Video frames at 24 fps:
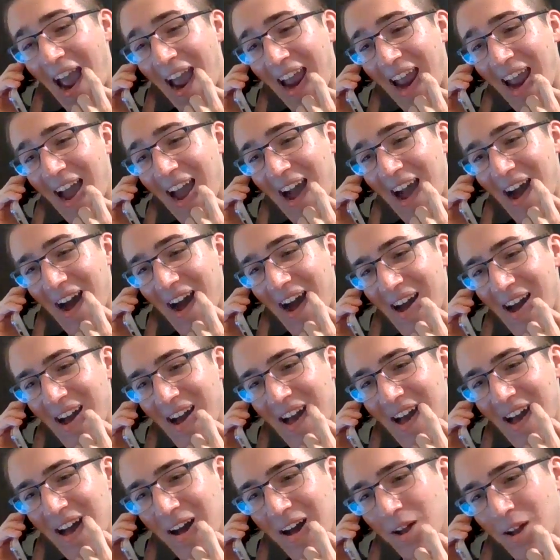Yeah.
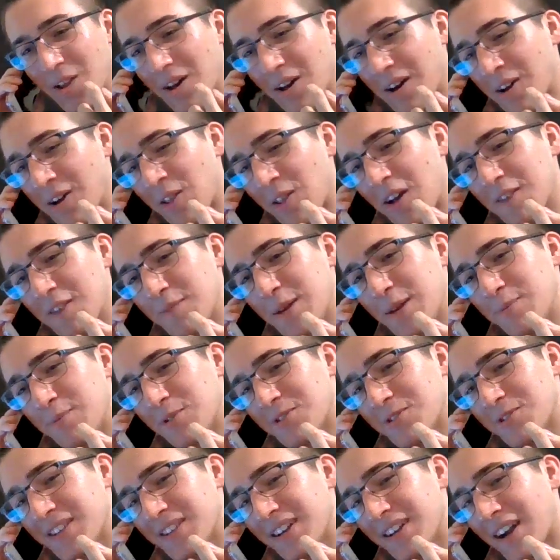A lot of people
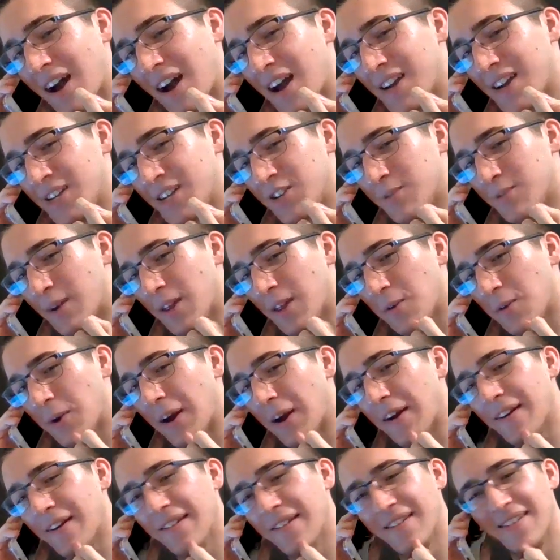are saying hi to you, by the
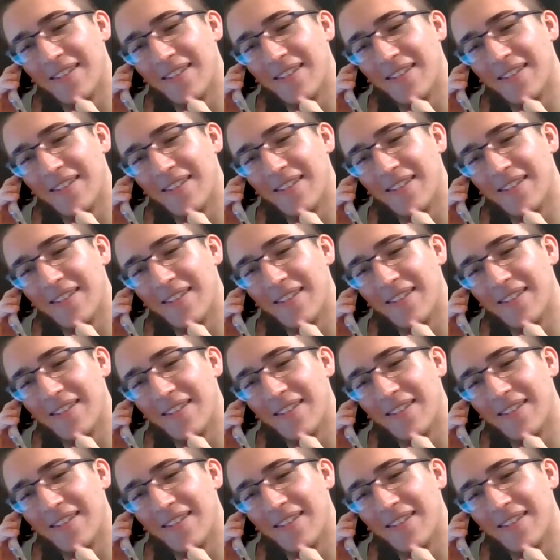way.